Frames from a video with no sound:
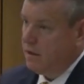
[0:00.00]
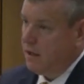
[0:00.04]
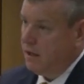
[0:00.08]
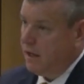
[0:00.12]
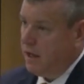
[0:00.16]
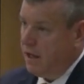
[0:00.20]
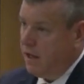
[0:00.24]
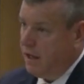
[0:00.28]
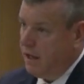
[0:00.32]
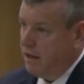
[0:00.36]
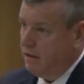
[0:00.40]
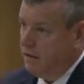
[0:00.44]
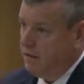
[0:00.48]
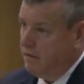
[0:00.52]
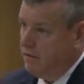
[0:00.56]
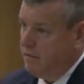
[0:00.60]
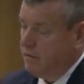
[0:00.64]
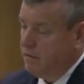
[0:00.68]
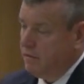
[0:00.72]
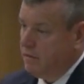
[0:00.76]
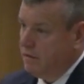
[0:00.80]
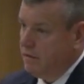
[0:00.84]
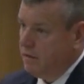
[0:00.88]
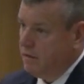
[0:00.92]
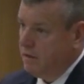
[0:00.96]
And,
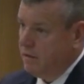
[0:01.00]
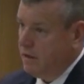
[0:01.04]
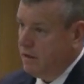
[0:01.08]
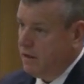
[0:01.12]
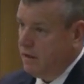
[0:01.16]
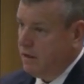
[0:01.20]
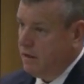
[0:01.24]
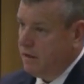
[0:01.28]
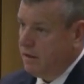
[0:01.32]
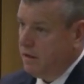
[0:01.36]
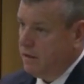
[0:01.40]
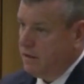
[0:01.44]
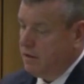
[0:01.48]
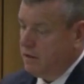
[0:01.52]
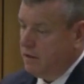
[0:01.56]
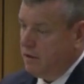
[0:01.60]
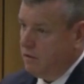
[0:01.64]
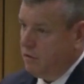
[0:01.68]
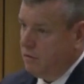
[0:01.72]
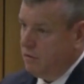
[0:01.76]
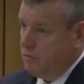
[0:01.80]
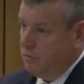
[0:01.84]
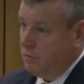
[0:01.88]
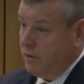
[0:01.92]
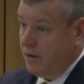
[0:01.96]
you
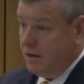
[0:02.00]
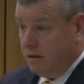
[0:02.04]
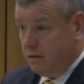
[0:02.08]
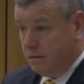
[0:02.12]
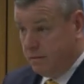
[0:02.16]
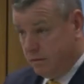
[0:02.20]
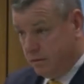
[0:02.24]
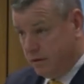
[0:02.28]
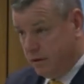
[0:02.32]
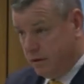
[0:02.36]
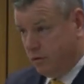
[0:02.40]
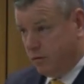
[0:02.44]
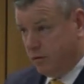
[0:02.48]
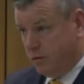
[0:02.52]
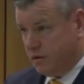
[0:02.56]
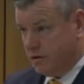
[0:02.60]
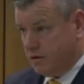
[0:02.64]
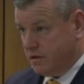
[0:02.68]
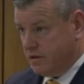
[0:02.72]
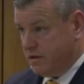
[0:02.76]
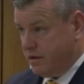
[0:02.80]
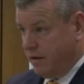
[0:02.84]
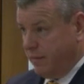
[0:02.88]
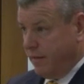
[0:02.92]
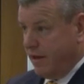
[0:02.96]
know, well, you know, it's
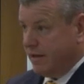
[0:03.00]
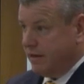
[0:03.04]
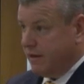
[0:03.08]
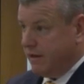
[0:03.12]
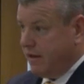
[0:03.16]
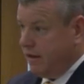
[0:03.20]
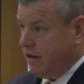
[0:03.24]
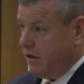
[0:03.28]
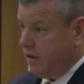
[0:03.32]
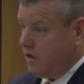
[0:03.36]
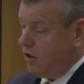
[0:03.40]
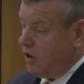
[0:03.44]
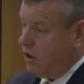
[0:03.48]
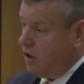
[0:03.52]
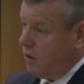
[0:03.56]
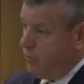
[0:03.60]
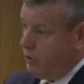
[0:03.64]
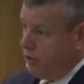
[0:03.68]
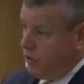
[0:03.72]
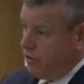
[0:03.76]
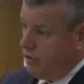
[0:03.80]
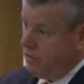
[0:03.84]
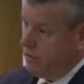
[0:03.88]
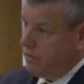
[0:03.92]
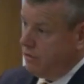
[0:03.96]
the same entity that
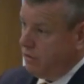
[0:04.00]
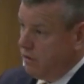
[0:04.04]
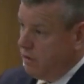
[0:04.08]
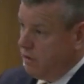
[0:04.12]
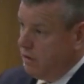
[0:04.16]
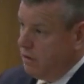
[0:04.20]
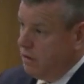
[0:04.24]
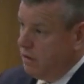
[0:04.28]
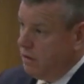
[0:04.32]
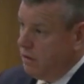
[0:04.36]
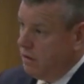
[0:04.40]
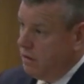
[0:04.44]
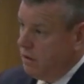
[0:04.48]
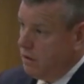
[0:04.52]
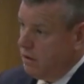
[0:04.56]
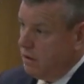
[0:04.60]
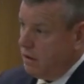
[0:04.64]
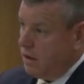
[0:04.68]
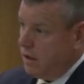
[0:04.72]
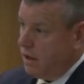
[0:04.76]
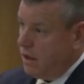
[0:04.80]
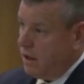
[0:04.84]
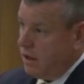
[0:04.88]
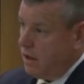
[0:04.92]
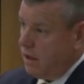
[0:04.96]
harboured
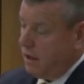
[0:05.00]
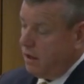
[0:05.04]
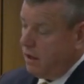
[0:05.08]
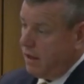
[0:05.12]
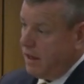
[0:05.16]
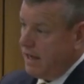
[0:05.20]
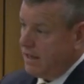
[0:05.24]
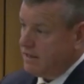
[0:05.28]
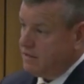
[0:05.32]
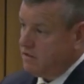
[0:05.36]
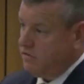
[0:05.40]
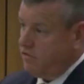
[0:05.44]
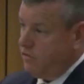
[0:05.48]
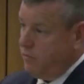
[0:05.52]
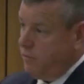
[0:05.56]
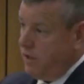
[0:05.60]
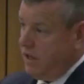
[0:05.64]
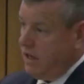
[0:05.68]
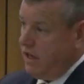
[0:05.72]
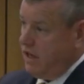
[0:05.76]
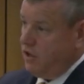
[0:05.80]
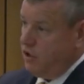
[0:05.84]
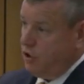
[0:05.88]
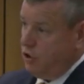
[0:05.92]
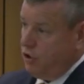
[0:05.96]
exit from the
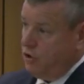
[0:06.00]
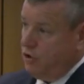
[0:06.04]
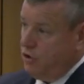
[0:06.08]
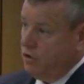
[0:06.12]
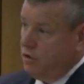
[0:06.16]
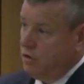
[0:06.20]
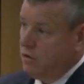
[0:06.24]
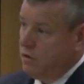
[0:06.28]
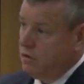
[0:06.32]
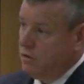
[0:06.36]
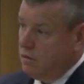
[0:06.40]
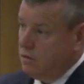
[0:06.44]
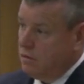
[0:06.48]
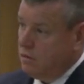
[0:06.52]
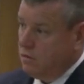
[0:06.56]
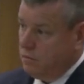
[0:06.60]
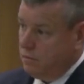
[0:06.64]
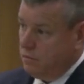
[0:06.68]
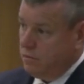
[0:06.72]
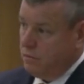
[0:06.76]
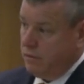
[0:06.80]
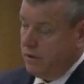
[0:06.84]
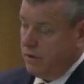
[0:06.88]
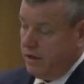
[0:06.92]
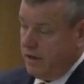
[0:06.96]
EU
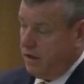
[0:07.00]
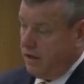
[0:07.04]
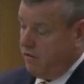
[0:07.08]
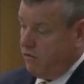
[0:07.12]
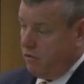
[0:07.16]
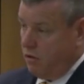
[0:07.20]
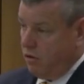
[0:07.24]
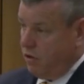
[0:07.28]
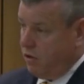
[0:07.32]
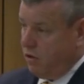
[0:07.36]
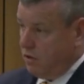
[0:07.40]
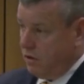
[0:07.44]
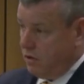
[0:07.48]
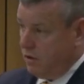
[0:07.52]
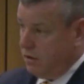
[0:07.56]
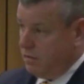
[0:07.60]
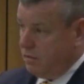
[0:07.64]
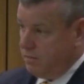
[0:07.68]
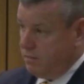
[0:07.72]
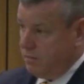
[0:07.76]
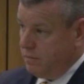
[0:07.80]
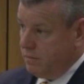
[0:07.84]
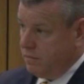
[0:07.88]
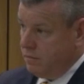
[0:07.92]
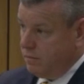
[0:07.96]
when all
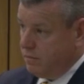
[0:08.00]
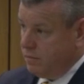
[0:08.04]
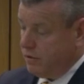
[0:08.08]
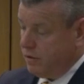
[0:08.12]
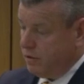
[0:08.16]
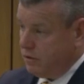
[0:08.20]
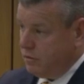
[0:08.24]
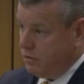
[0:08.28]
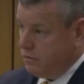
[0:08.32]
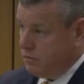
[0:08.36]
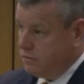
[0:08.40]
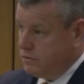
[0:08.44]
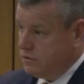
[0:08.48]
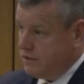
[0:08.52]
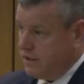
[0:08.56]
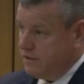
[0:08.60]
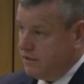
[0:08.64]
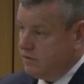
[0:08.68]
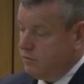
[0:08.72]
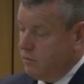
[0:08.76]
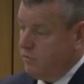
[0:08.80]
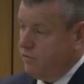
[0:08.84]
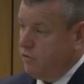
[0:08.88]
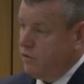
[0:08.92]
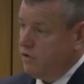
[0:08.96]
the, you know,
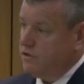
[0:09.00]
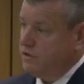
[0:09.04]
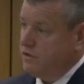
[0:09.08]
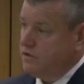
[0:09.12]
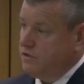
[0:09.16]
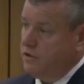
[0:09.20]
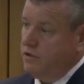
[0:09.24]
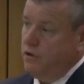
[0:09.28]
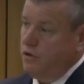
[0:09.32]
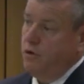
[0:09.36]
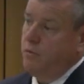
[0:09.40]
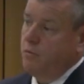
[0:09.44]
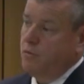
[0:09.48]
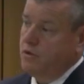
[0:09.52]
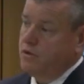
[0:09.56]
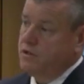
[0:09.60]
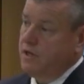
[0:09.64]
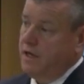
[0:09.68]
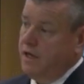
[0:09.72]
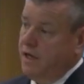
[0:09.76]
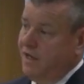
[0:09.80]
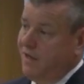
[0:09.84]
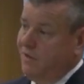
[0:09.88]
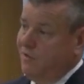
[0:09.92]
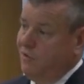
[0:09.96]
sensible voices in the room were
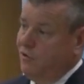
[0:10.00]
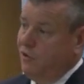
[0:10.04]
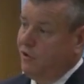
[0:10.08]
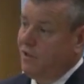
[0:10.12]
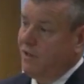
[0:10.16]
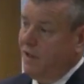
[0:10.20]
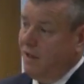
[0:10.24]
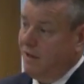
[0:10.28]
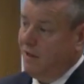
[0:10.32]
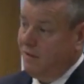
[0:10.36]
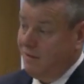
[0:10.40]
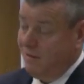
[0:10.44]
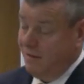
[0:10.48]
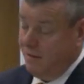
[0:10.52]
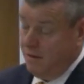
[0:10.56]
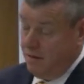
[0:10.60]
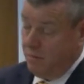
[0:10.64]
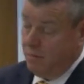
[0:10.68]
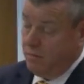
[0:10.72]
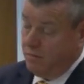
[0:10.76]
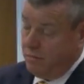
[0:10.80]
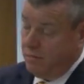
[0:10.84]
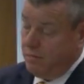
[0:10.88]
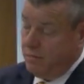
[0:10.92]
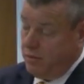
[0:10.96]
saying you can't,
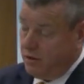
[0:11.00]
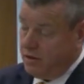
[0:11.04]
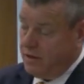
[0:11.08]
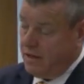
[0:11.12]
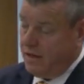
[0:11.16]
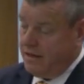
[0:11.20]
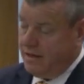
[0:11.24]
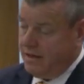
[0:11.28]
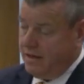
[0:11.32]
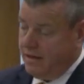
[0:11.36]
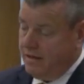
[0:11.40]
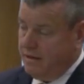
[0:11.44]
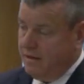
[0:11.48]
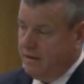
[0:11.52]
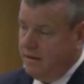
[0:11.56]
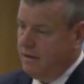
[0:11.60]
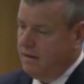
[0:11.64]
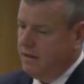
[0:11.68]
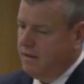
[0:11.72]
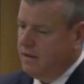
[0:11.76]
but they did.